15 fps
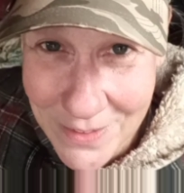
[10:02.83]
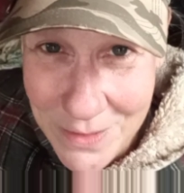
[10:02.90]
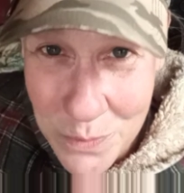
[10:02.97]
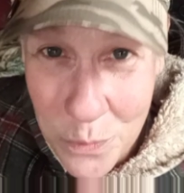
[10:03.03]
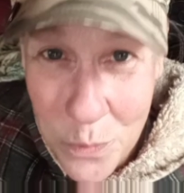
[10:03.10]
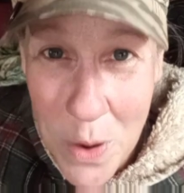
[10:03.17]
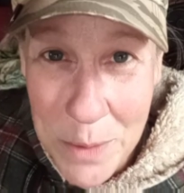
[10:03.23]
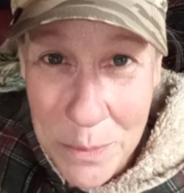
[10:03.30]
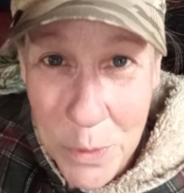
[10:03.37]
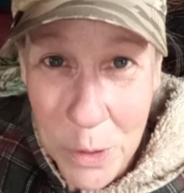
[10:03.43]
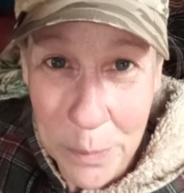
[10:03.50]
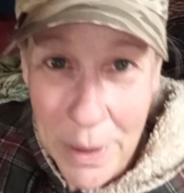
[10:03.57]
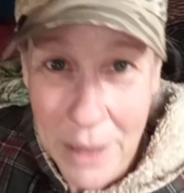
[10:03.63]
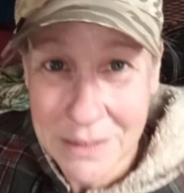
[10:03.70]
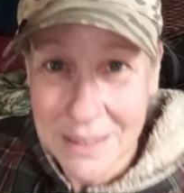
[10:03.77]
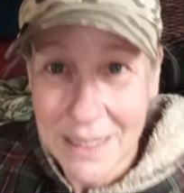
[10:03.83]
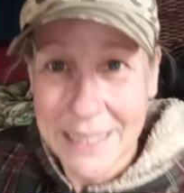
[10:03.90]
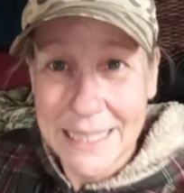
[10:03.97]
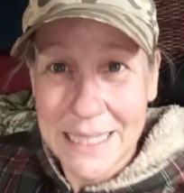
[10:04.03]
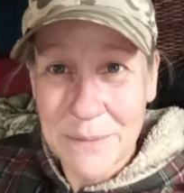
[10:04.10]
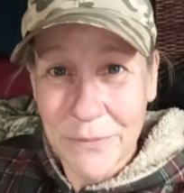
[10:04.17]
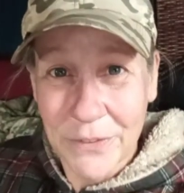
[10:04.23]
there is one more box, and I
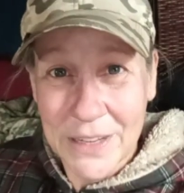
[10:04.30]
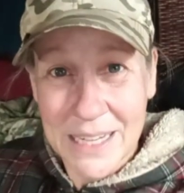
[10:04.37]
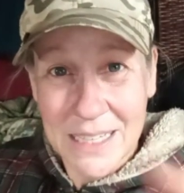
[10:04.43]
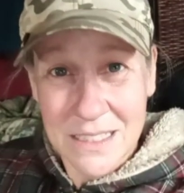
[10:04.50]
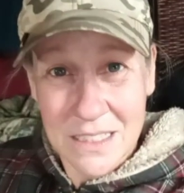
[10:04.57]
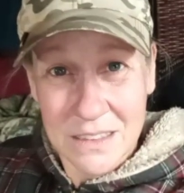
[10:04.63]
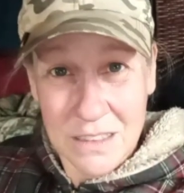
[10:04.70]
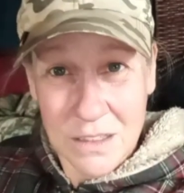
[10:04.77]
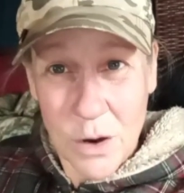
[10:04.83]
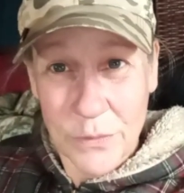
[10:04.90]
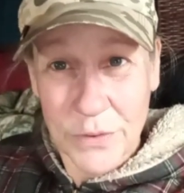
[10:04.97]
keep forgetting to look